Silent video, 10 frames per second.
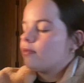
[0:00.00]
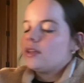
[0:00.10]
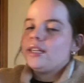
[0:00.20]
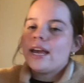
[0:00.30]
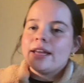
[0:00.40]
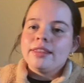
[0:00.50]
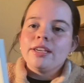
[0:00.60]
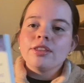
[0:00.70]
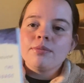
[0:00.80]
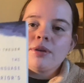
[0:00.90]
Yeah, the
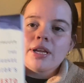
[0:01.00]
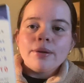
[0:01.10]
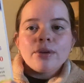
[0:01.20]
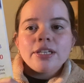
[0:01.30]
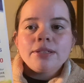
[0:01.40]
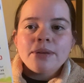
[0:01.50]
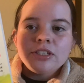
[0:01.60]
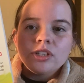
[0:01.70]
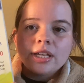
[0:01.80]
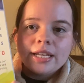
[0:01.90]
other book I wanted to
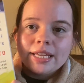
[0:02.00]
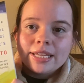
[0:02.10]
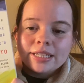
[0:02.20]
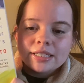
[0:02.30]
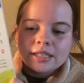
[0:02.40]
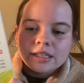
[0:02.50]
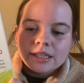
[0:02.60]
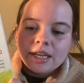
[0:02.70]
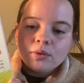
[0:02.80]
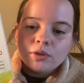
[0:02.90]
mention is The
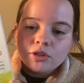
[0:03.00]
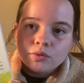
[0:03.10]
Language